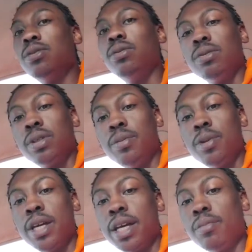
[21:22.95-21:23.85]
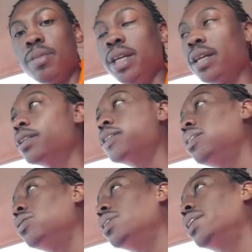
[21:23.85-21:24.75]
you and me
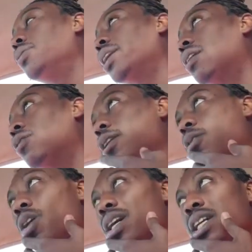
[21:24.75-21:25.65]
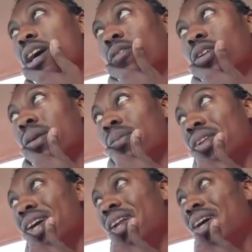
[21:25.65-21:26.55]
continually, and we gotta watch out for them.
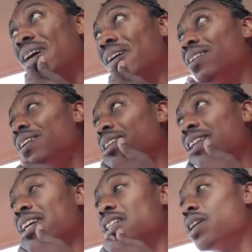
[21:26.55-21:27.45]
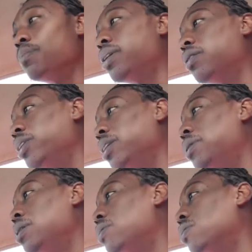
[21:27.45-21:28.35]
And they can jump on weak
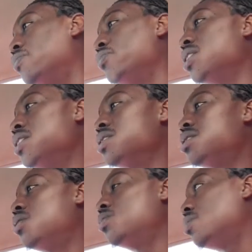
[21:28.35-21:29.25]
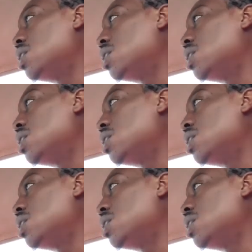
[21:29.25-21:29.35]
people. So